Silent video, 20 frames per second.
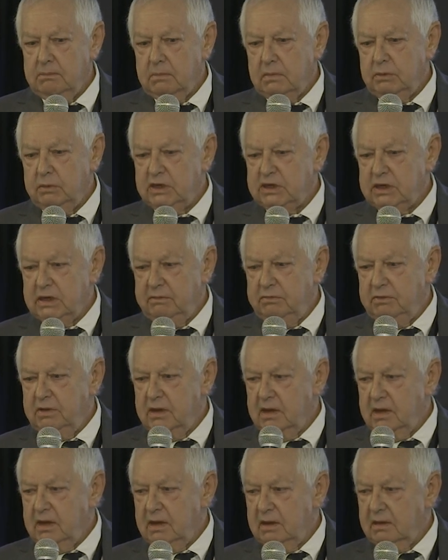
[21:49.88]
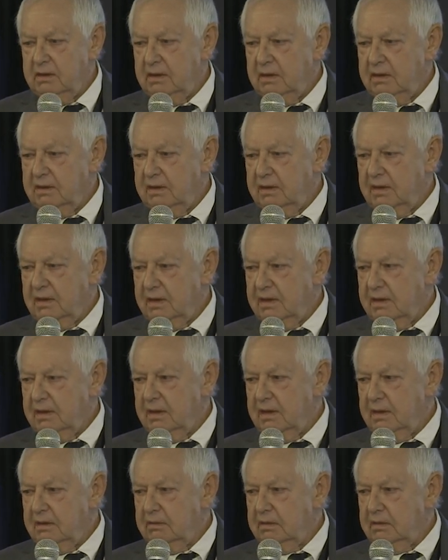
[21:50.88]
received
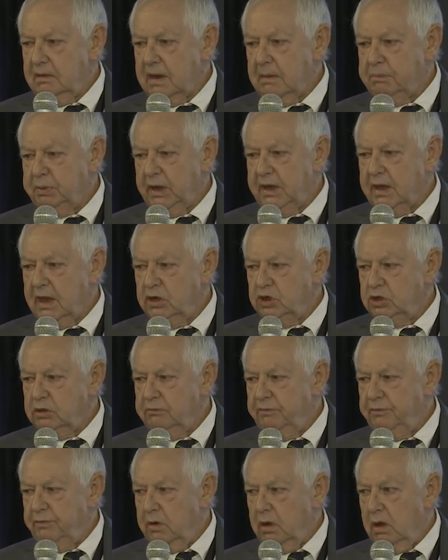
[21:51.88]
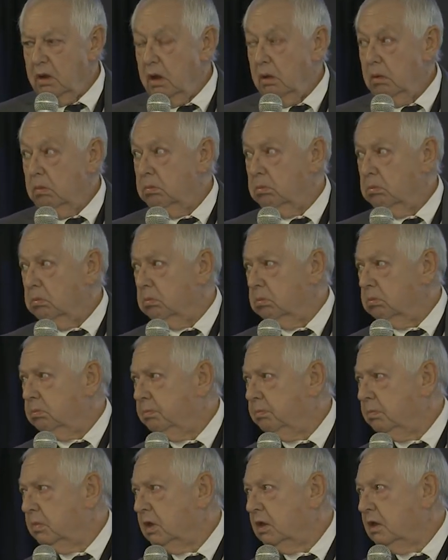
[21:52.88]
an application from
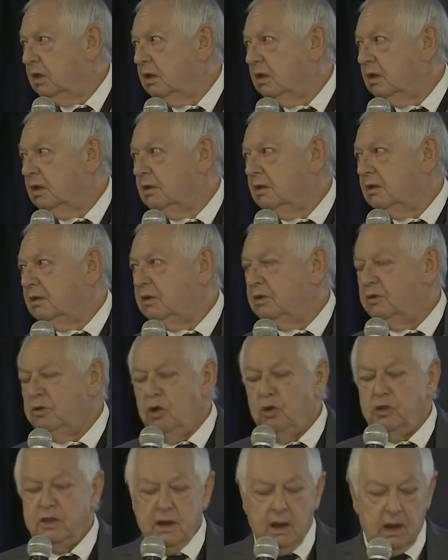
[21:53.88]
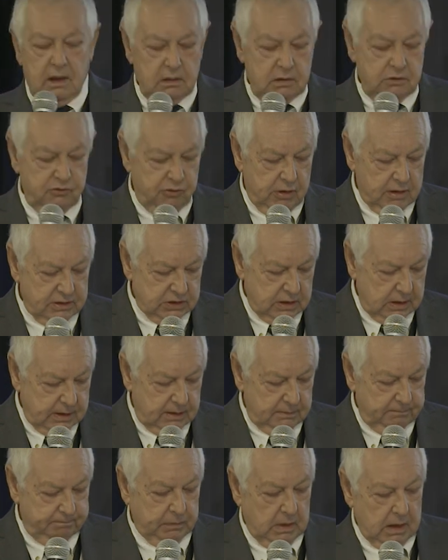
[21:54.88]
Northern Ireland
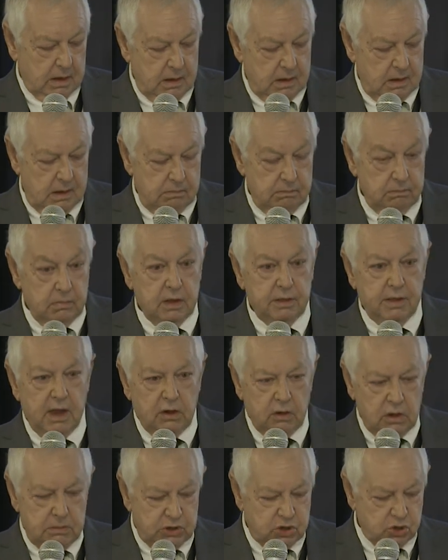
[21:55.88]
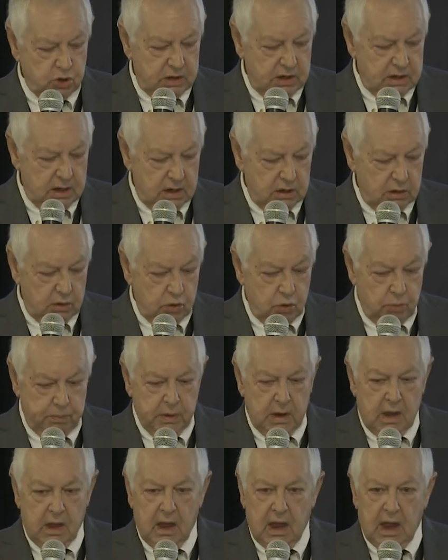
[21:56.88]
TransLink, and they're going to be joining our
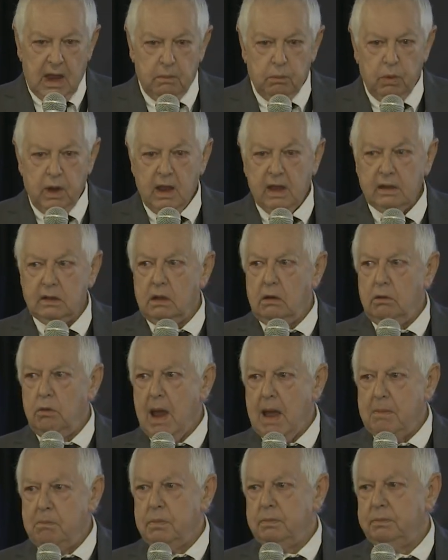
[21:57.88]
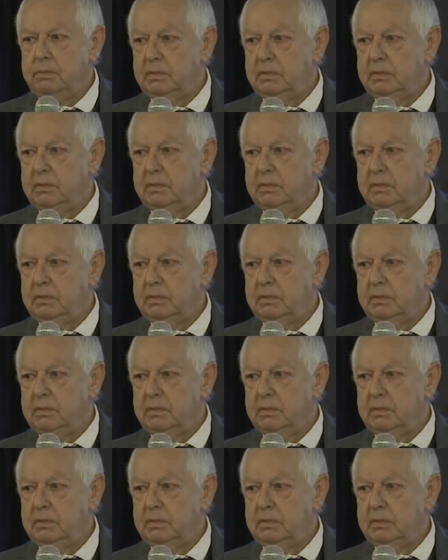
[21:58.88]
group. And we had LORAM